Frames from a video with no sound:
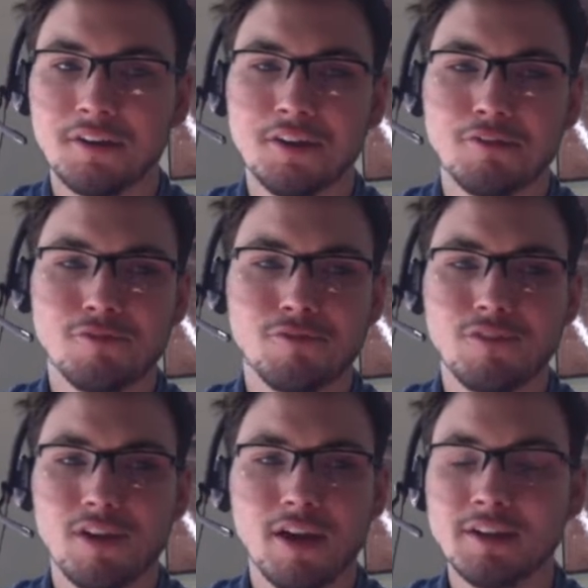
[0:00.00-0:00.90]
if
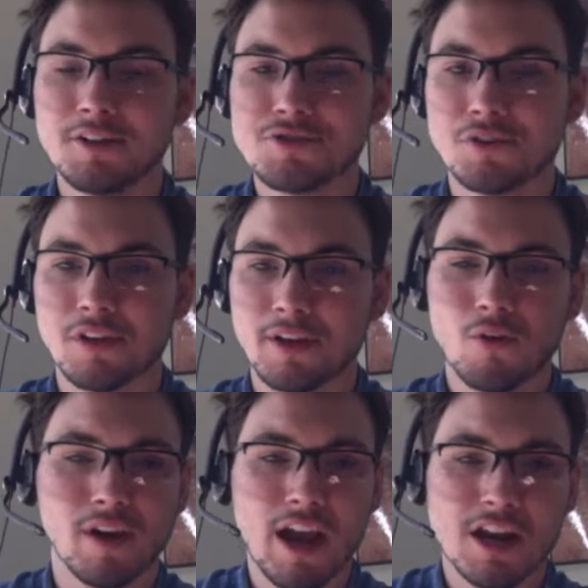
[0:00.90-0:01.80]
any sort of like
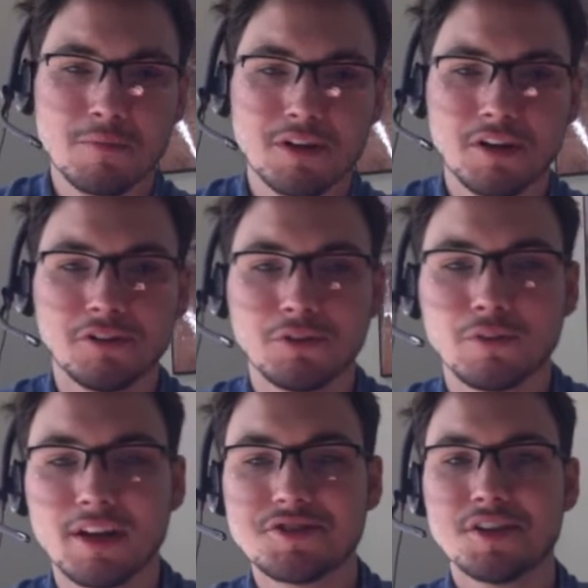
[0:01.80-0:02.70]
organic material
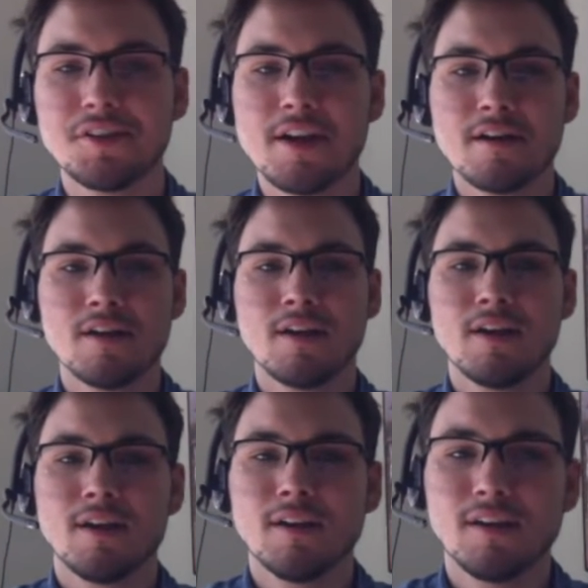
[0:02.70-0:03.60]
gets in there,
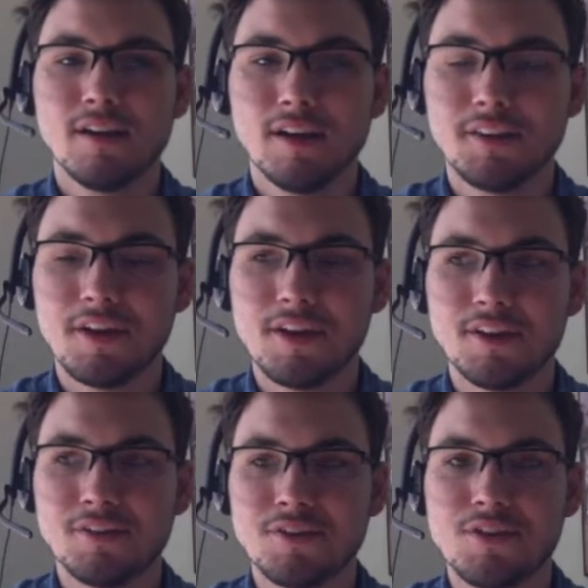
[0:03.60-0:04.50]

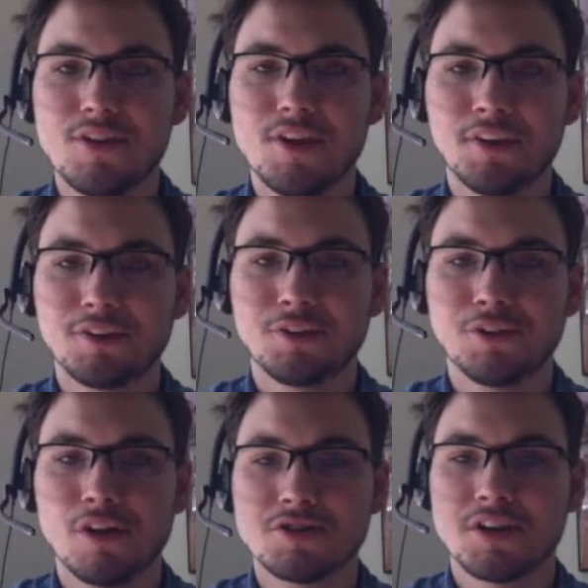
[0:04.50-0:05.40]
then it could
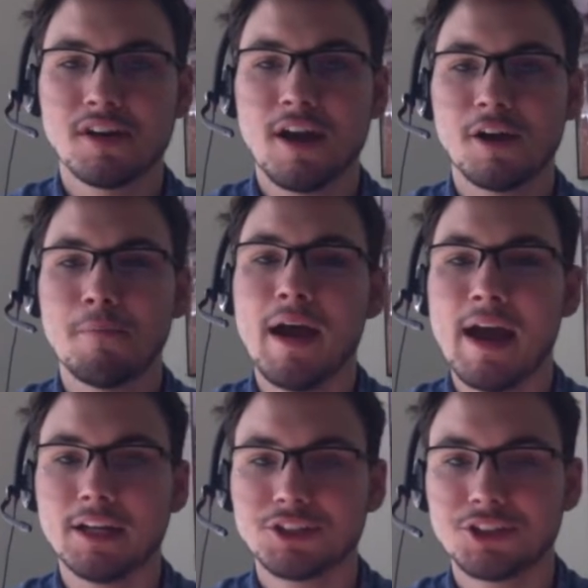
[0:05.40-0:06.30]
cause an entire
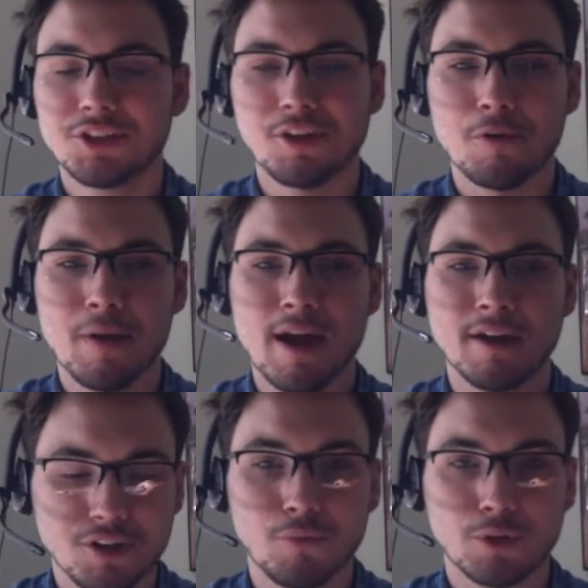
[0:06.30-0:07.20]
batch to go
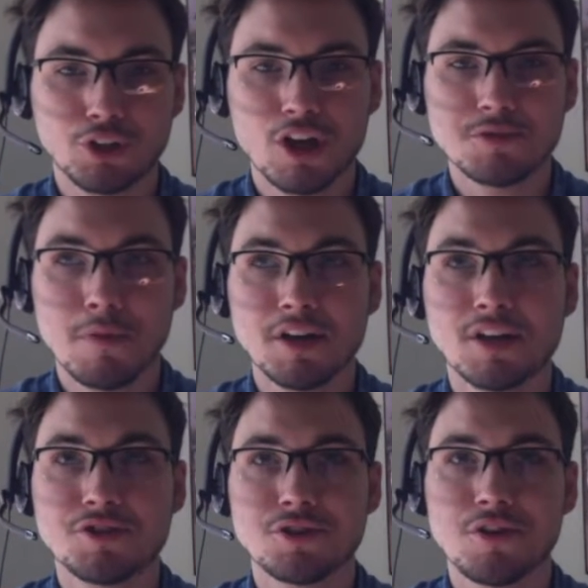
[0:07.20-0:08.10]
bad, which costs money
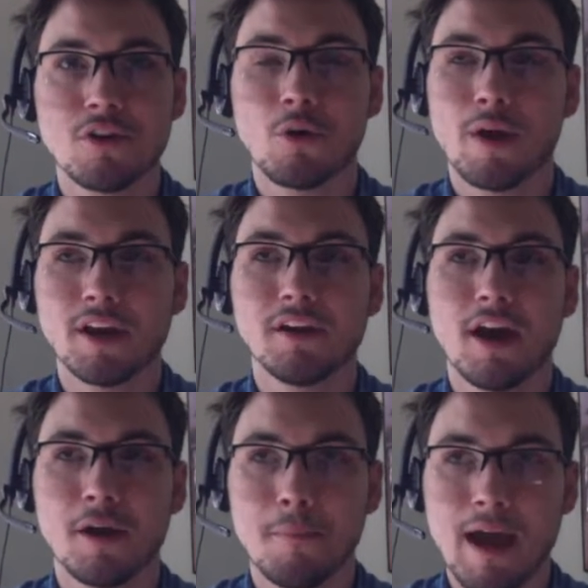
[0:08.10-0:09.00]
because you're throwing away an
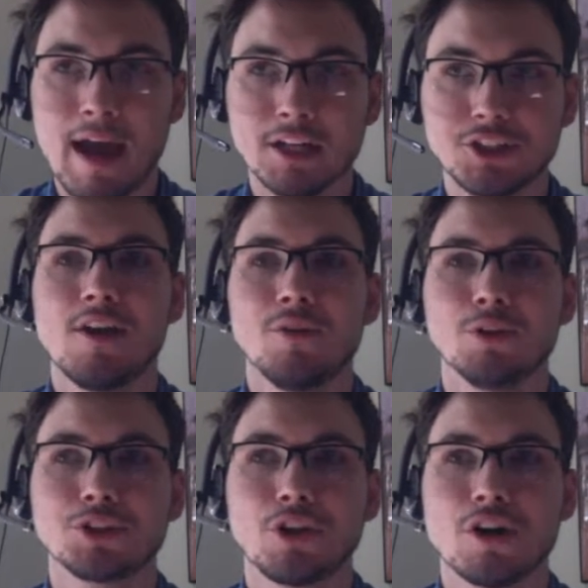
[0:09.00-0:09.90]
entire batch,
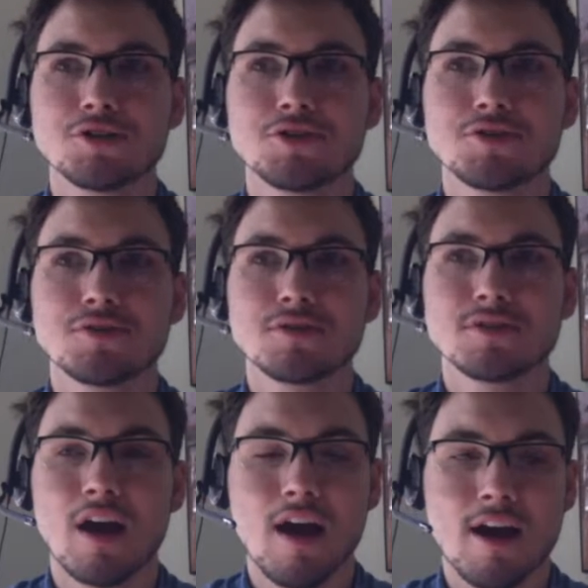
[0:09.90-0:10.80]
which costs
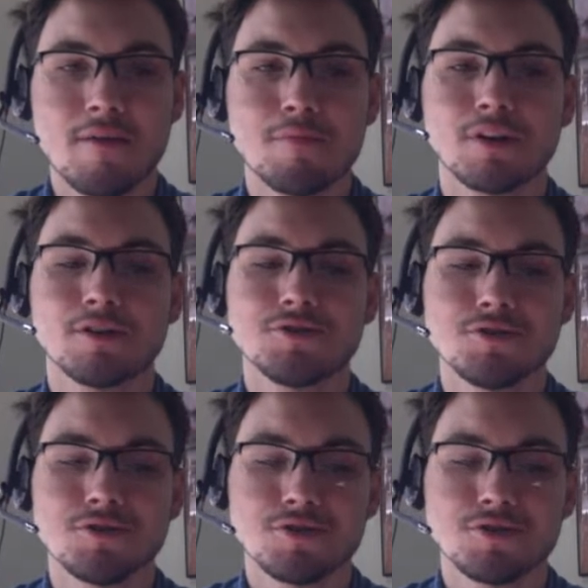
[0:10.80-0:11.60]
time because you're